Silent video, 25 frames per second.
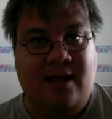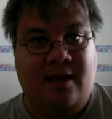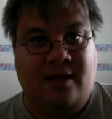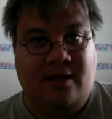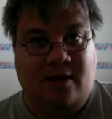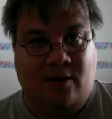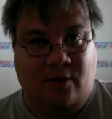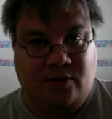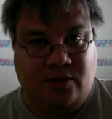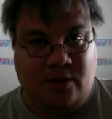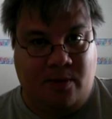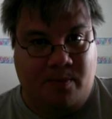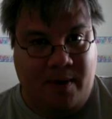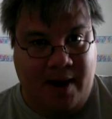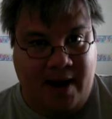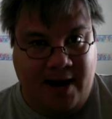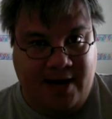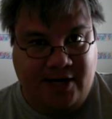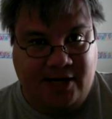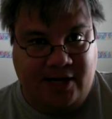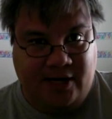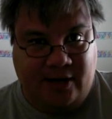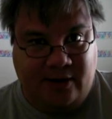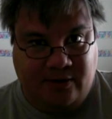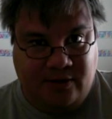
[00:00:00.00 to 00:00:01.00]
those
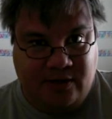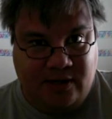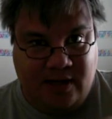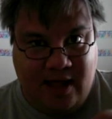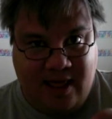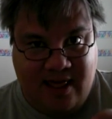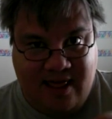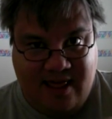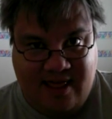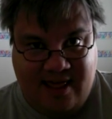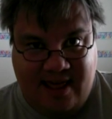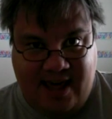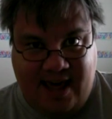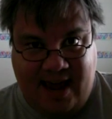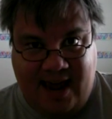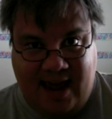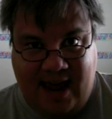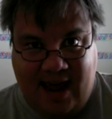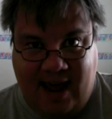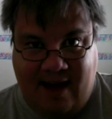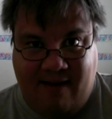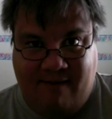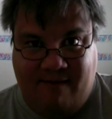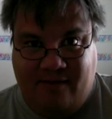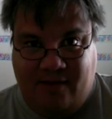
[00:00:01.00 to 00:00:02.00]
arpeggios, they
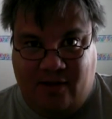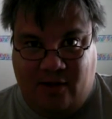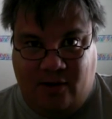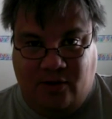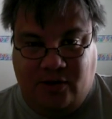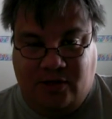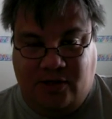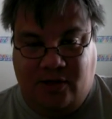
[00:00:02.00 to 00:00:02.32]
have those